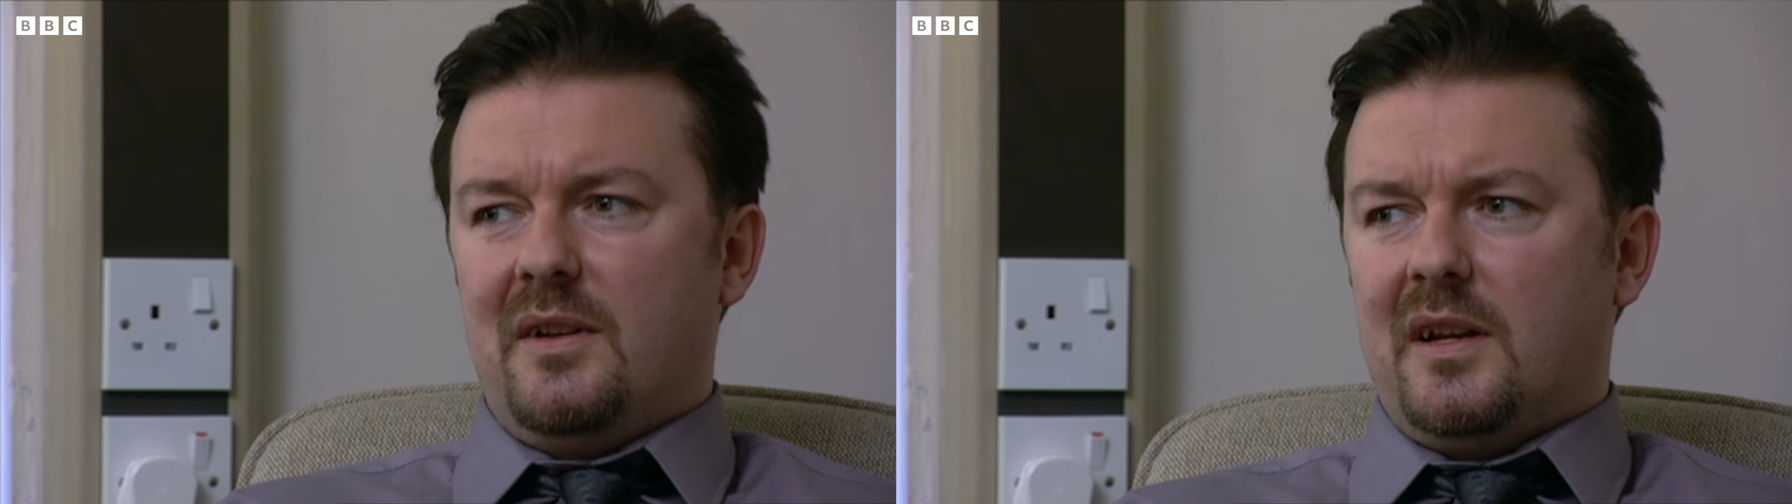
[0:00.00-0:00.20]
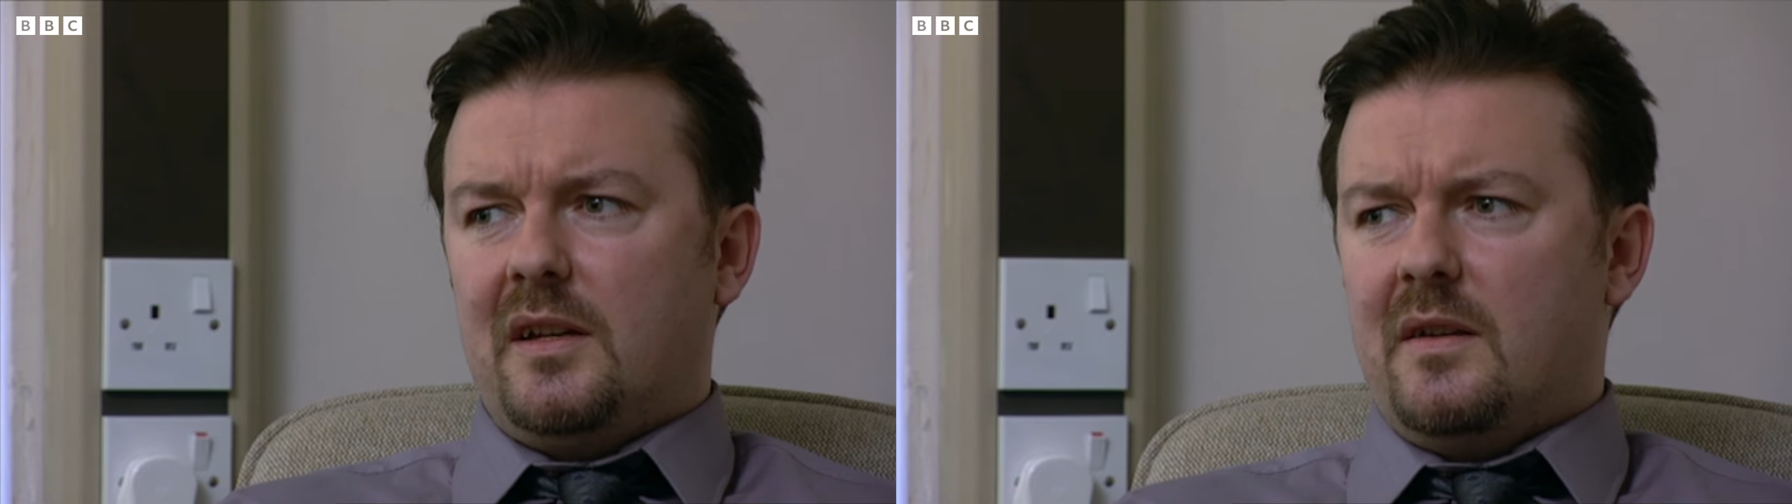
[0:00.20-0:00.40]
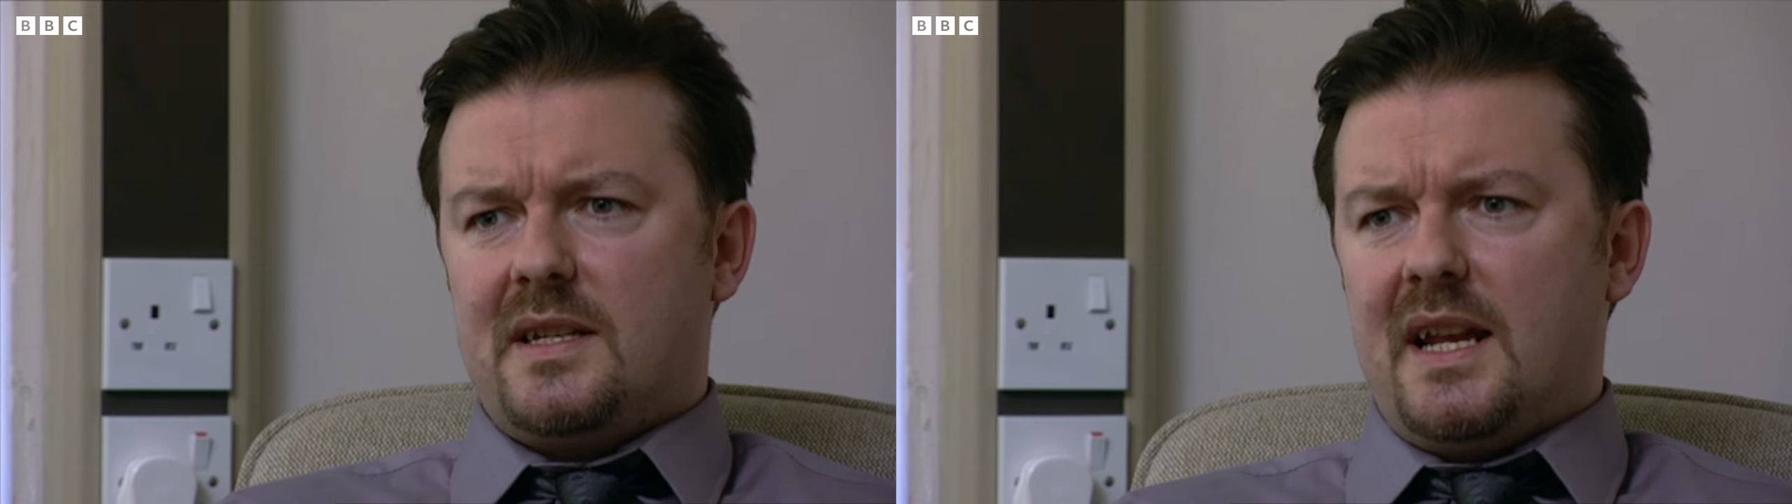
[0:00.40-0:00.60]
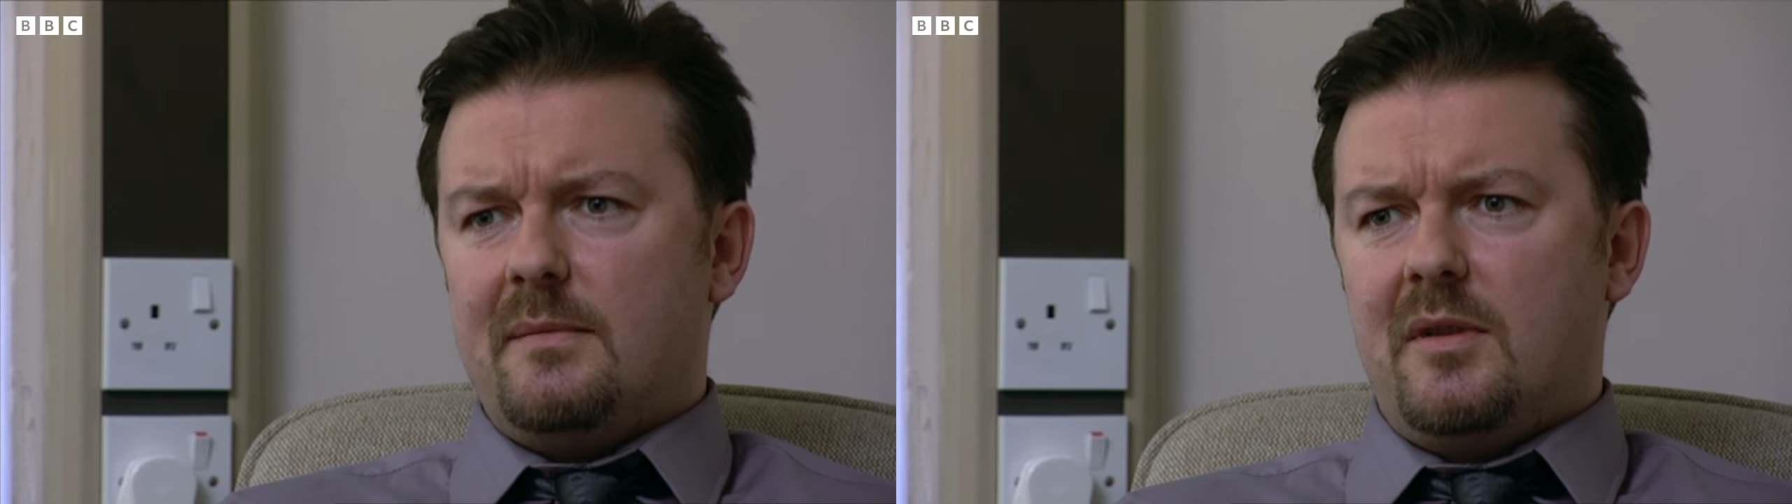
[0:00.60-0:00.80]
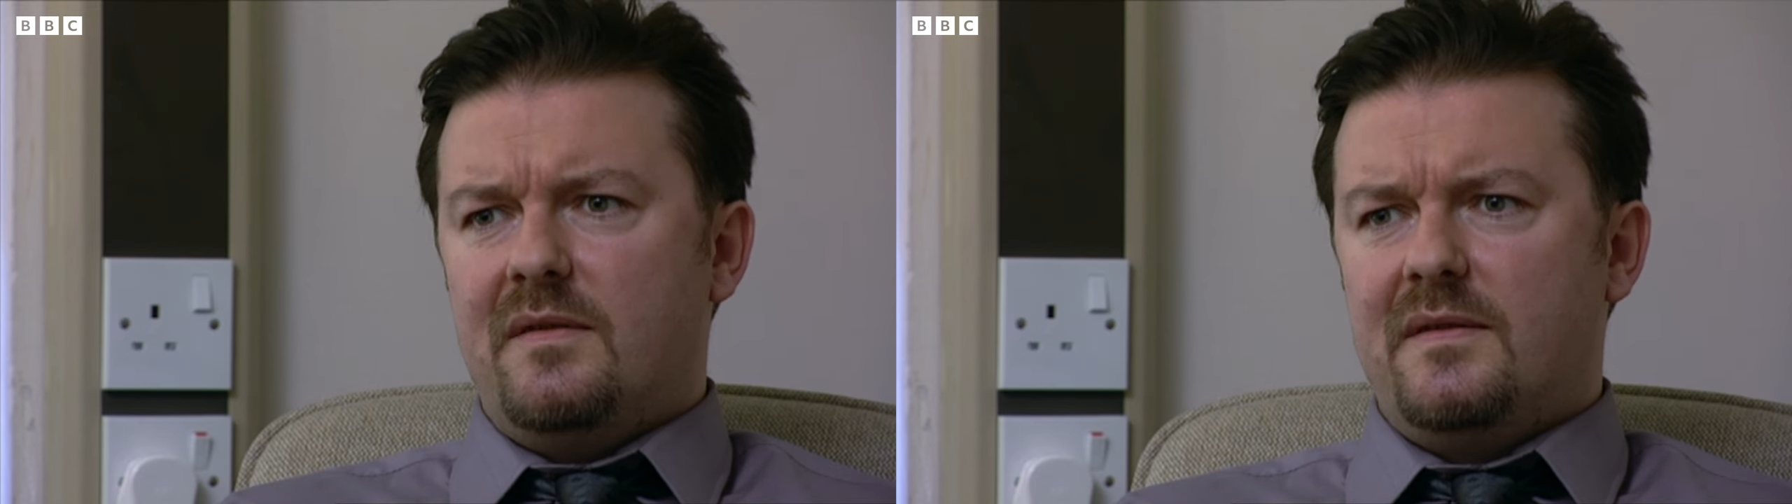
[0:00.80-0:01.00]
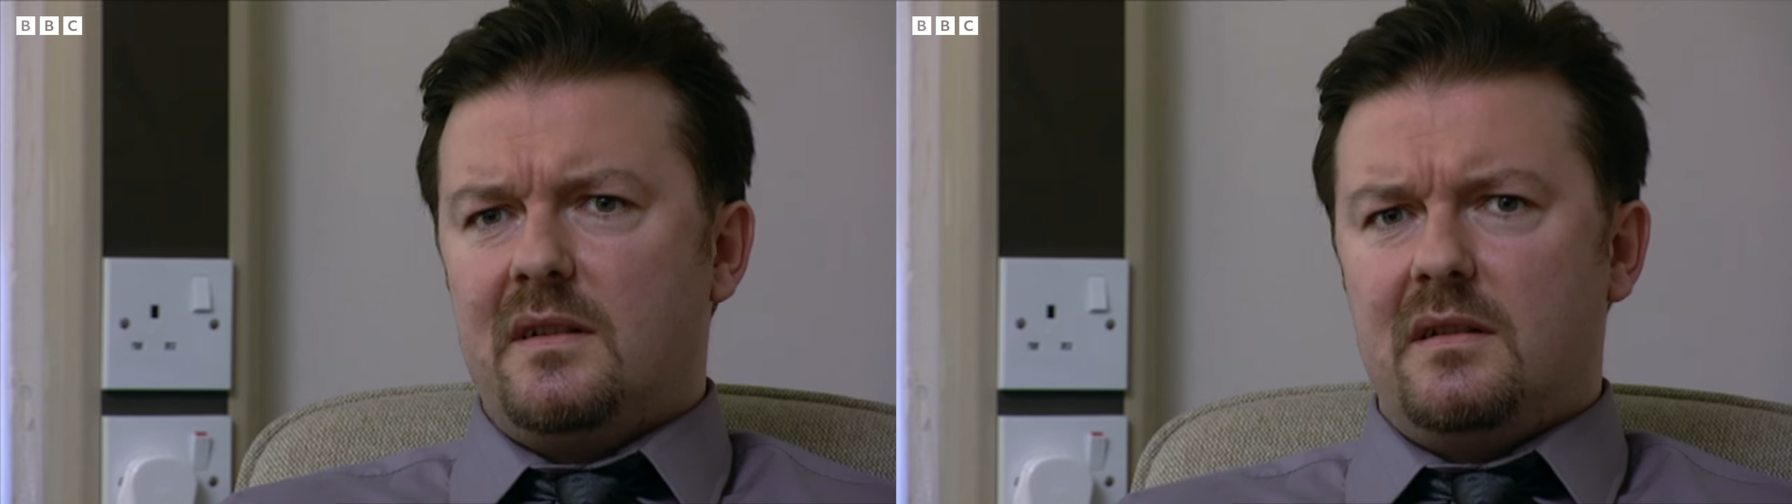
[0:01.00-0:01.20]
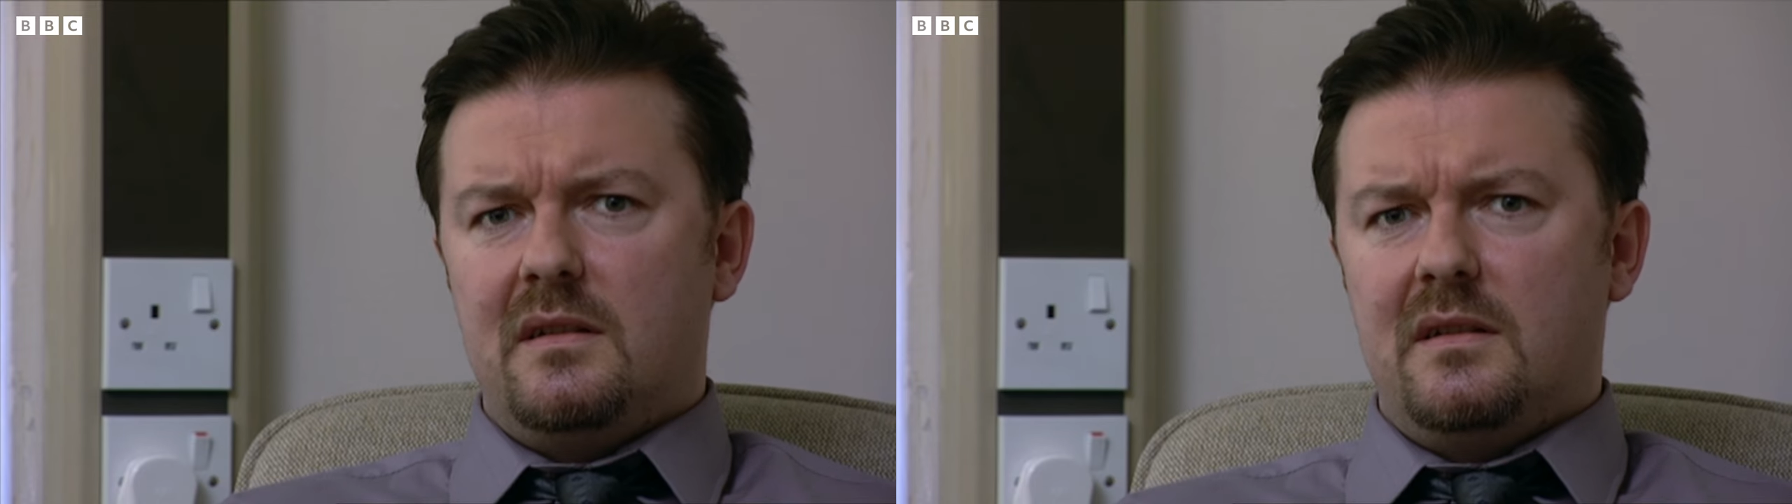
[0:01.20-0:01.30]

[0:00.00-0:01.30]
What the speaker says: And I go, don't slag them off.